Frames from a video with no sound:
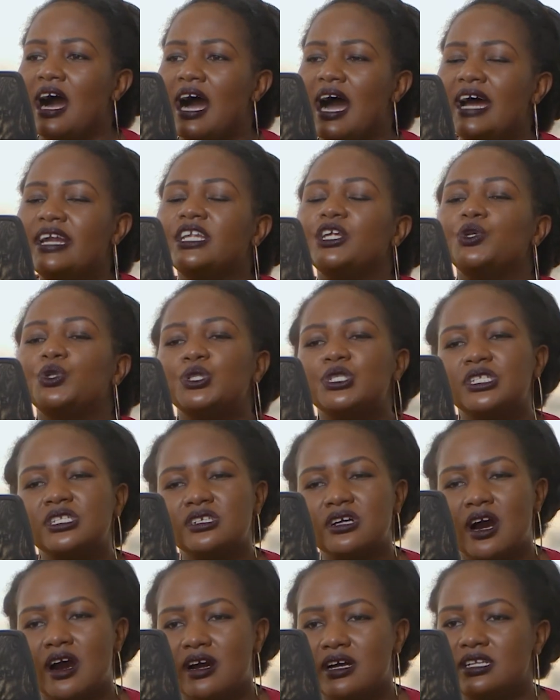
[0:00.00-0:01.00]
a new
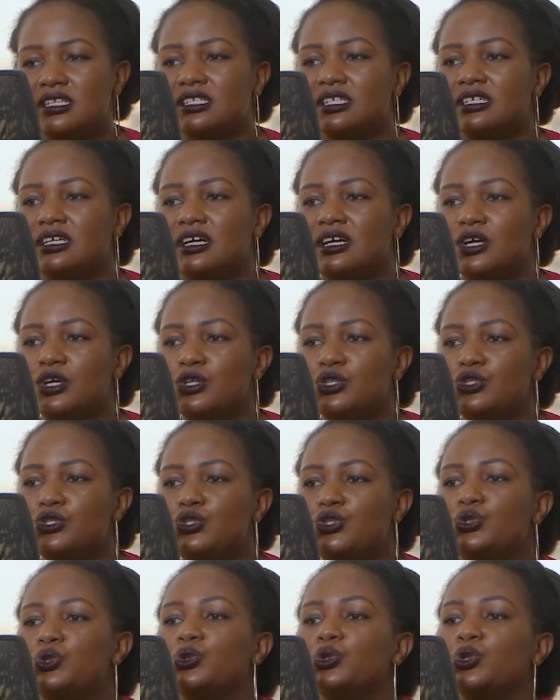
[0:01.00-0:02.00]
start.
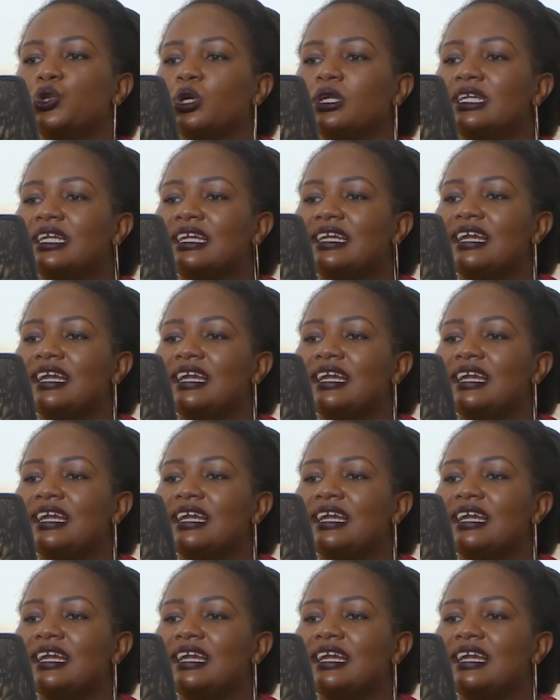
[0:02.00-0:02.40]
Do not